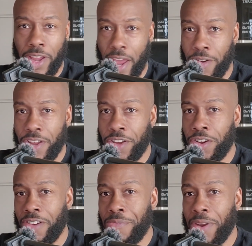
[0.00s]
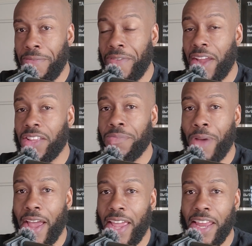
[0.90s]
County could have been affected
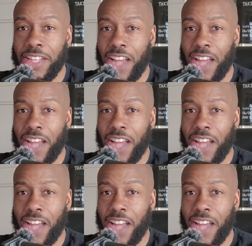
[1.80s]
by any